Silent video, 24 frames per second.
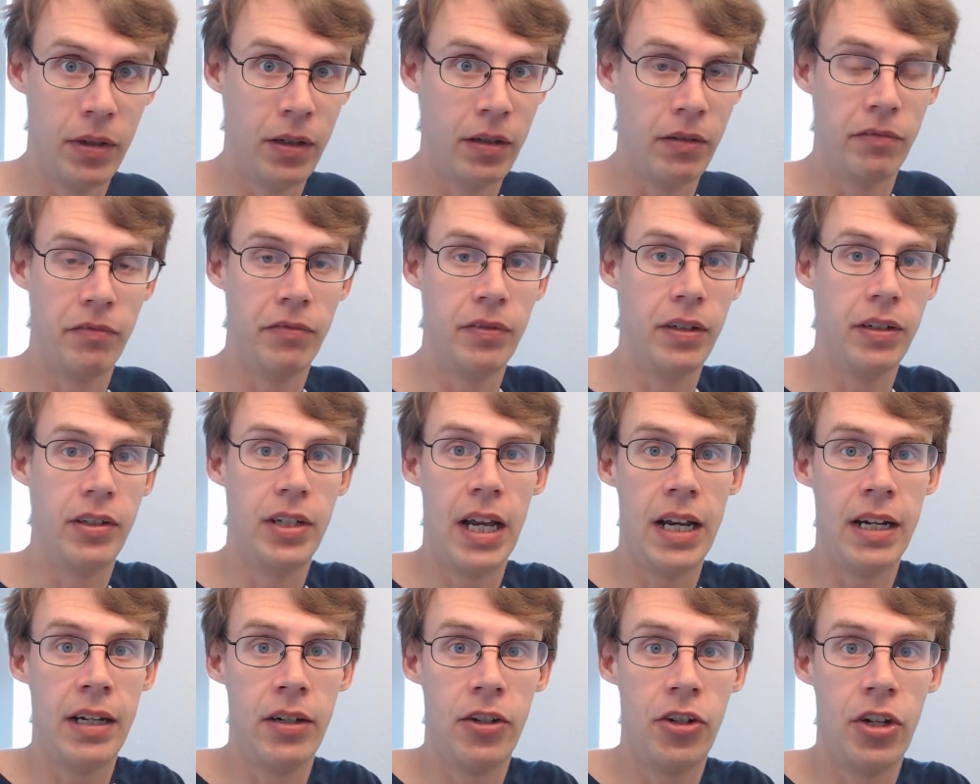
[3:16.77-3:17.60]
of uh,
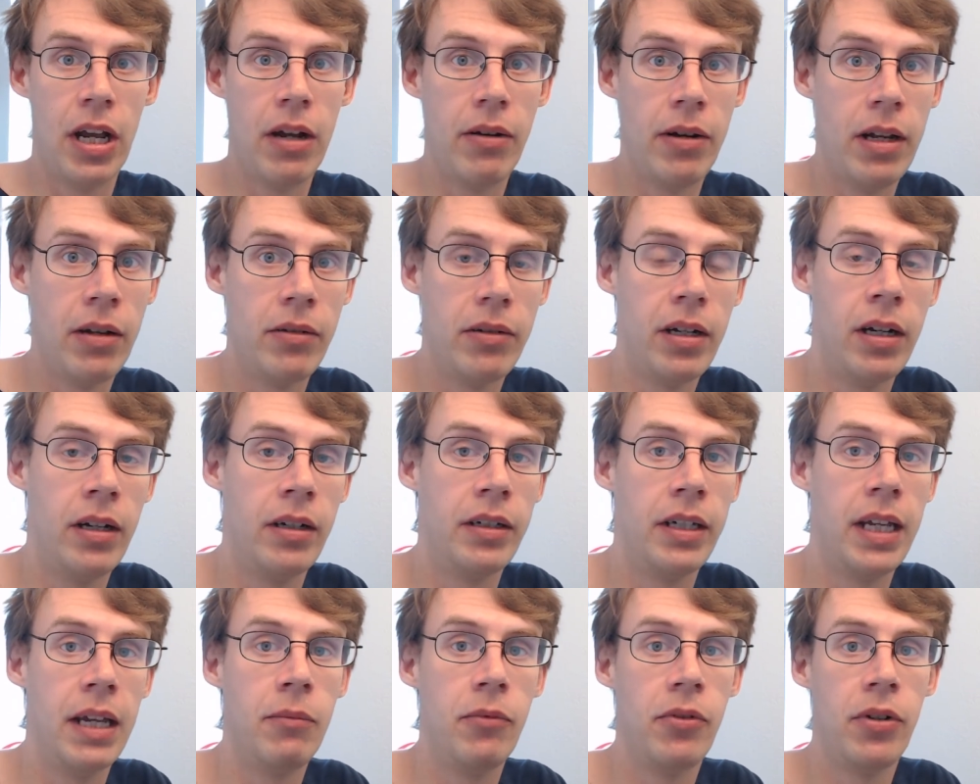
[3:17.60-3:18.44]
Danny's shout-out on
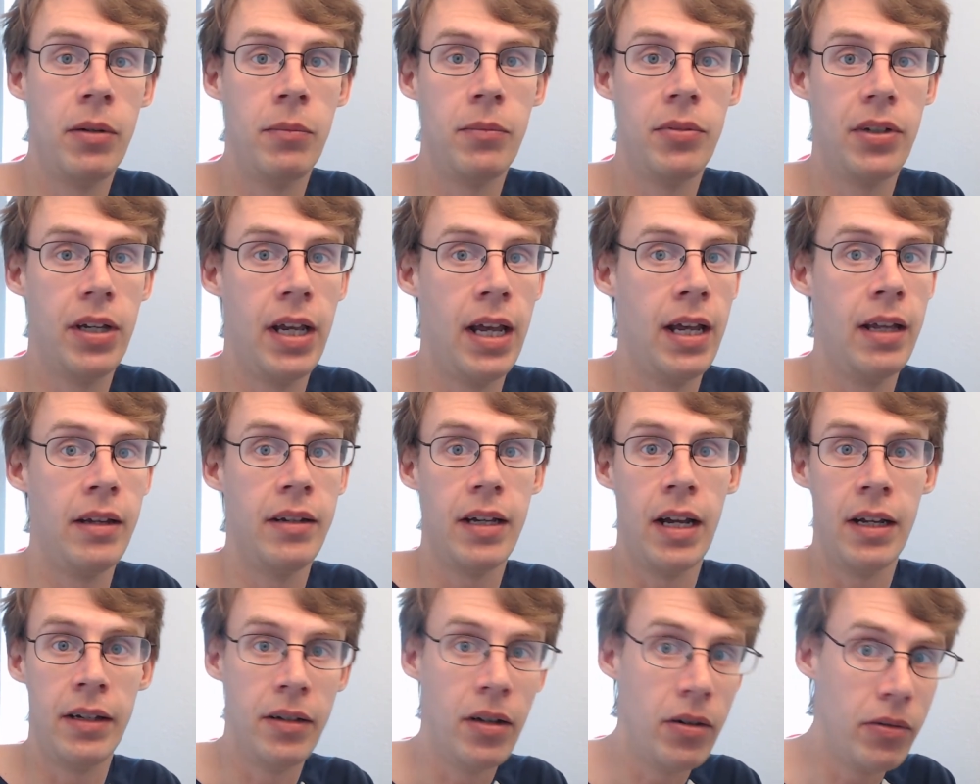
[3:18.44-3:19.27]
Game Grumps,
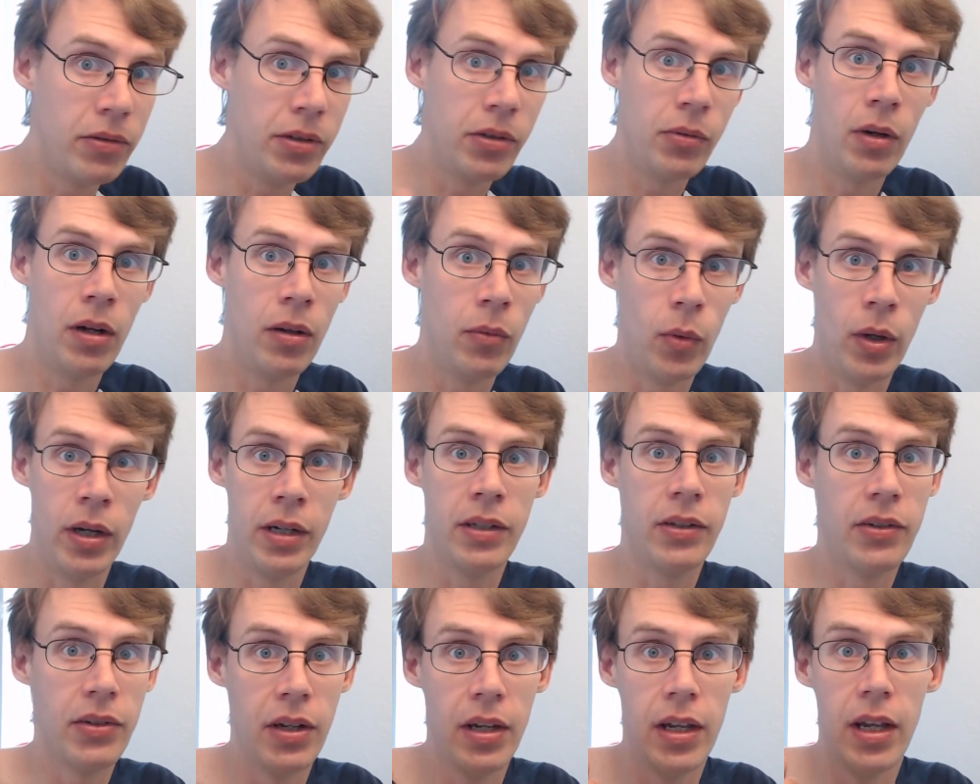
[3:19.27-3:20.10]
and I know you all
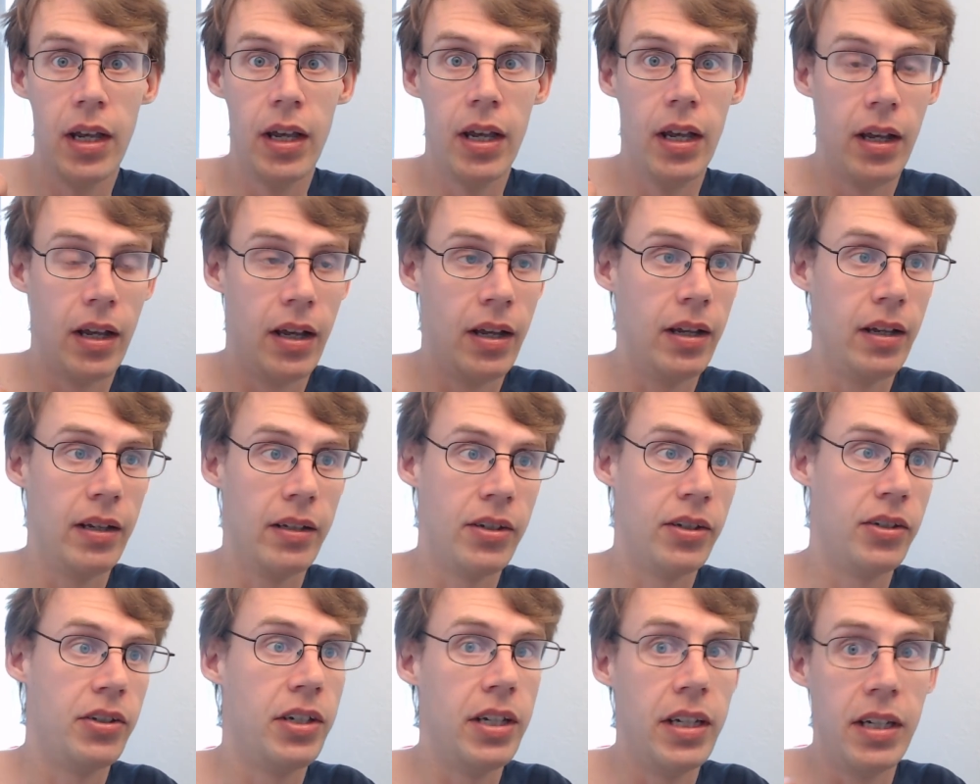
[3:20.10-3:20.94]
want uh,
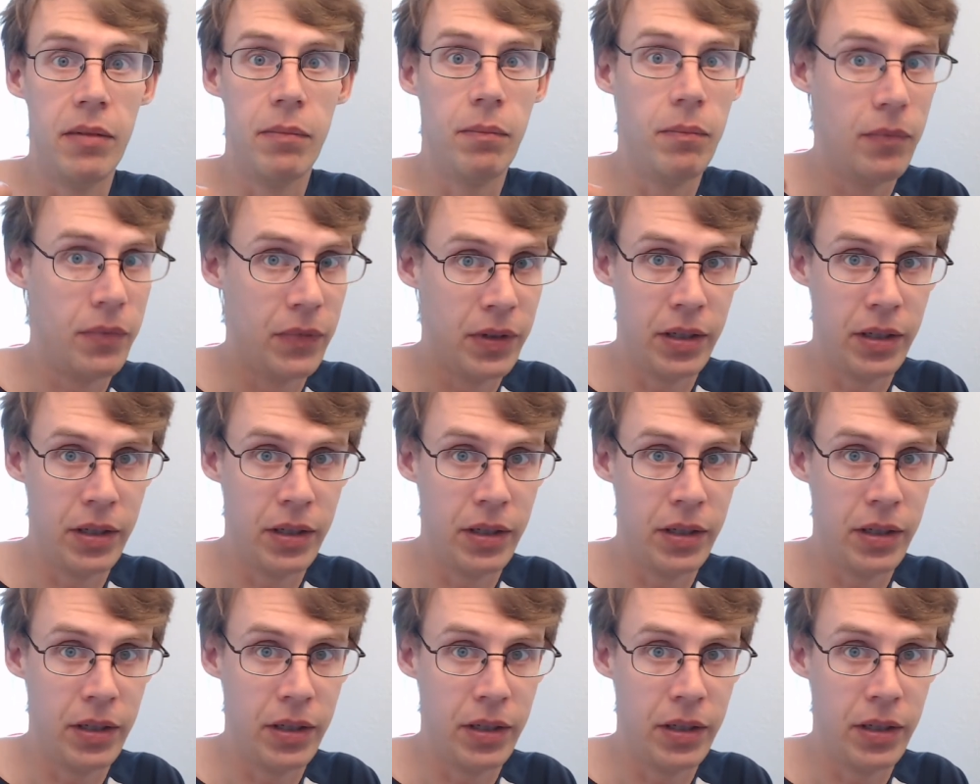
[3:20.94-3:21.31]
to see,